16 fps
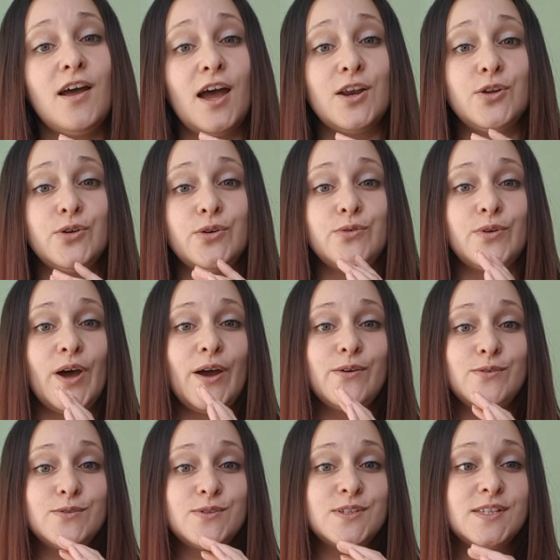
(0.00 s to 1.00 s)
And who
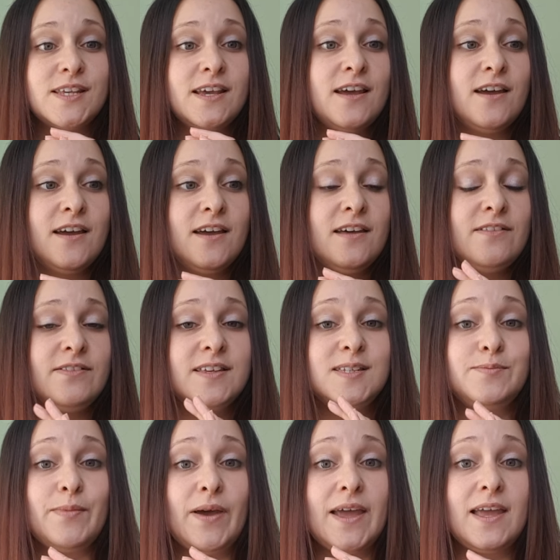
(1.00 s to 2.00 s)
knows,
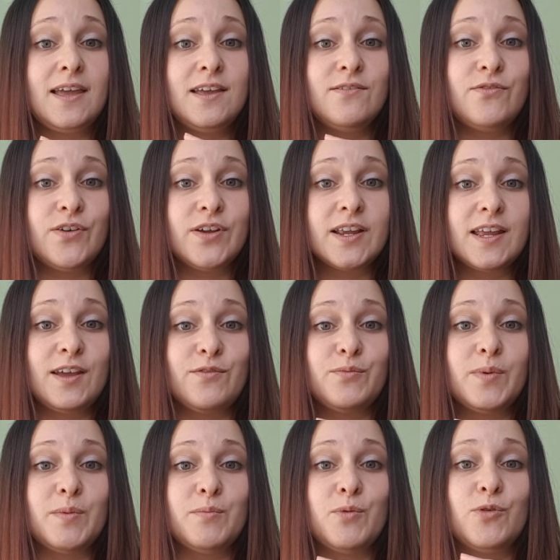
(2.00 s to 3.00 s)
this may even give
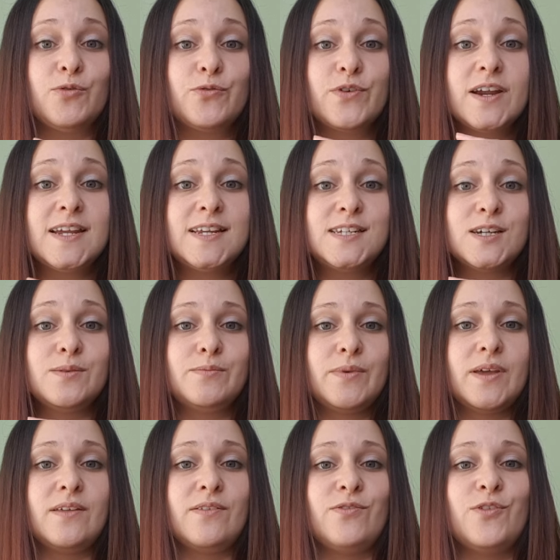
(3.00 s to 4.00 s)
me more freedom
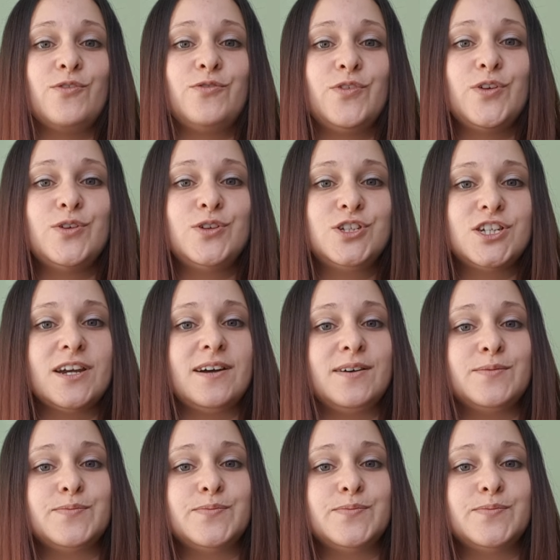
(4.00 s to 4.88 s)
in the future.